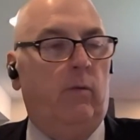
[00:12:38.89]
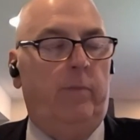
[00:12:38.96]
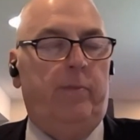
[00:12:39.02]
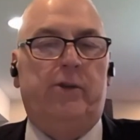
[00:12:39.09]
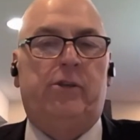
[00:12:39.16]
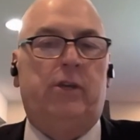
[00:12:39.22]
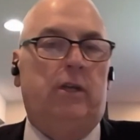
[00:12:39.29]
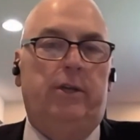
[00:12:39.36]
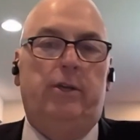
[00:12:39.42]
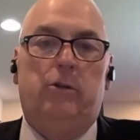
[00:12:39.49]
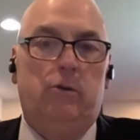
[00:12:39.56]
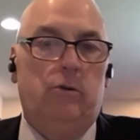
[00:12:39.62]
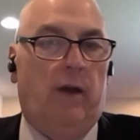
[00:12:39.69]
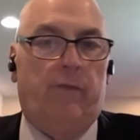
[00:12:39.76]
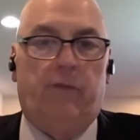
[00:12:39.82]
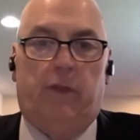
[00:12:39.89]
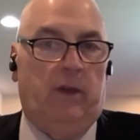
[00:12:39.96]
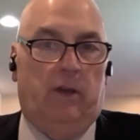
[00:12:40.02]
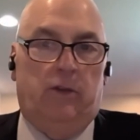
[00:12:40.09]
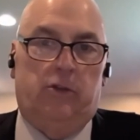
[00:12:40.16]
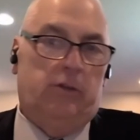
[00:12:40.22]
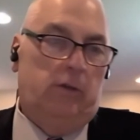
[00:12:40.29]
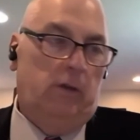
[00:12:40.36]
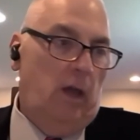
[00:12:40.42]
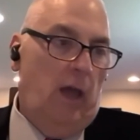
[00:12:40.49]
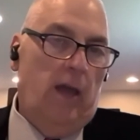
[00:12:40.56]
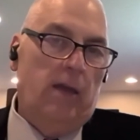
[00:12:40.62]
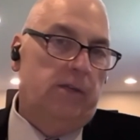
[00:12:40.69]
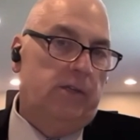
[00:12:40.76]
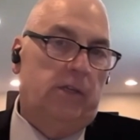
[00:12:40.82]
We basically do everything
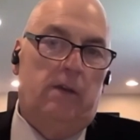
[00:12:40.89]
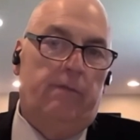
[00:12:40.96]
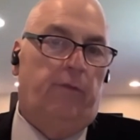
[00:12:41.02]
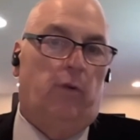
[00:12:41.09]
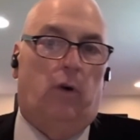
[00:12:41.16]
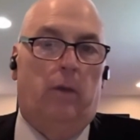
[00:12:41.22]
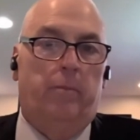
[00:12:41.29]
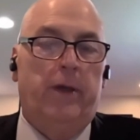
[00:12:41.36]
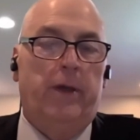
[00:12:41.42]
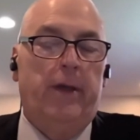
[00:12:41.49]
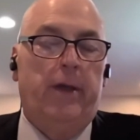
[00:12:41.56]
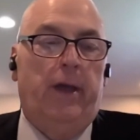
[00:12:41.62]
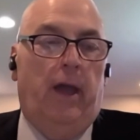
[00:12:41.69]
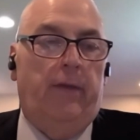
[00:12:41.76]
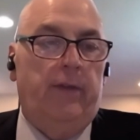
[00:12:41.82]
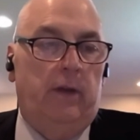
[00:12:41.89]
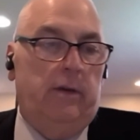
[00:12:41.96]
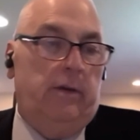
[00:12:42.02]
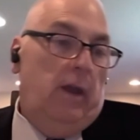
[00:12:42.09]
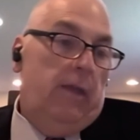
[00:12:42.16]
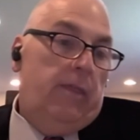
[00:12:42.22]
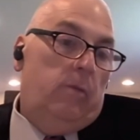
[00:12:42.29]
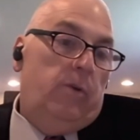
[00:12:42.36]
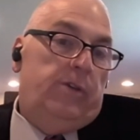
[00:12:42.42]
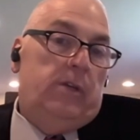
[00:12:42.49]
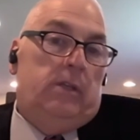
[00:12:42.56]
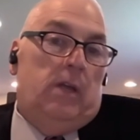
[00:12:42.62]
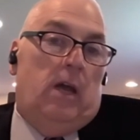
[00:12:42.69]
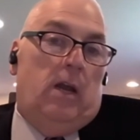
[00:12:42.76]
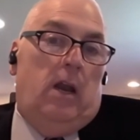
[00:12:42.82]
A to Z for them. And then we
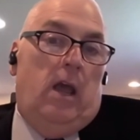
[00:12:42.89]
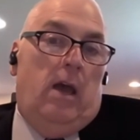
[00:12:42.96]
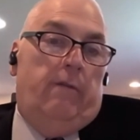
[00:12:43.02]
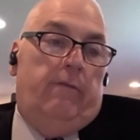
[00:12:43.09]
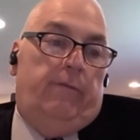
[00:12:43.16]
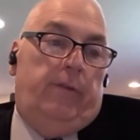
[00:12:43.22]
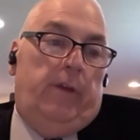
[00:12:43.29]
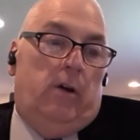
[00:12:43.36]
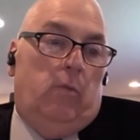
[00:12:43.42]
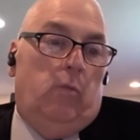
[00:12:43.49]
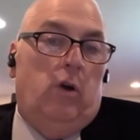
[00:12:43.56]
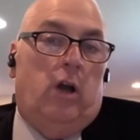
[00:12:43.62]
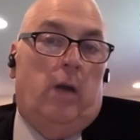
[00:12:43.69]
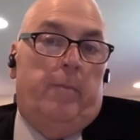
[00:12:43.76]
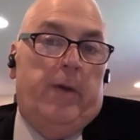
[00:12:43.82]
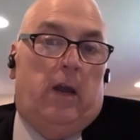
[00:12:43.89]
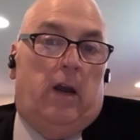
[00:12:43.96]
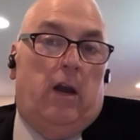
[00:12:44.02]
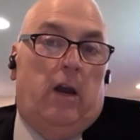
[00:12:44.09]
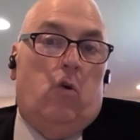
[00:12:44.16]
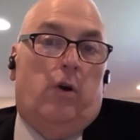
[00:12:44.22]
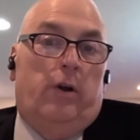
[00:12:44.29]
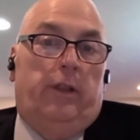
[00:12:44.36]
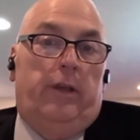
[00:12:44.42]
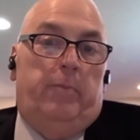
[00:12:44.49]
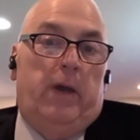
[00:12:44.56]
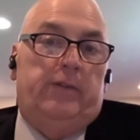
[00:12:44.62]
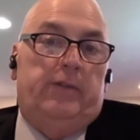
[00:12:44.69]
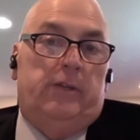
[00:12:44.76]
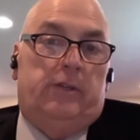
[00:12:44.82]
sit down and have, we'll come in on a quarterly
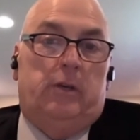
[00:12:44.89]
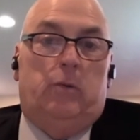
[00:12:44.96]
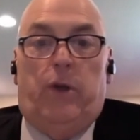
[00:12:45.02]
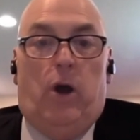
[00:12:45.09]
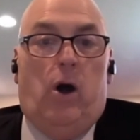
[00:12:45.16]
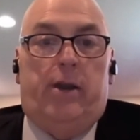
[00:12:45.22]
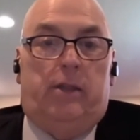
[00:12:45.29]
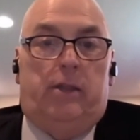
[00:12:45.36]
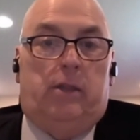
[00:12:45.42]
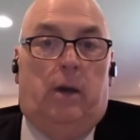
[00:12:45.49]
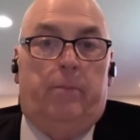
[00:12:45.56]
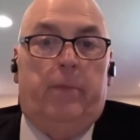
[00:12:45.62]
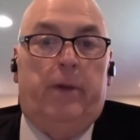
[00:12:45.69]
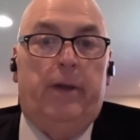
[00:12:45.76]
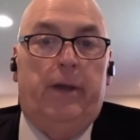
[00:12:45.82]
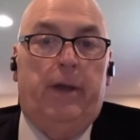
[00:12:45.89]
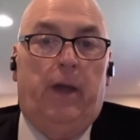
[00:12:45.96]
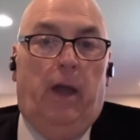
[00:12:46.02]
basis and we audit them.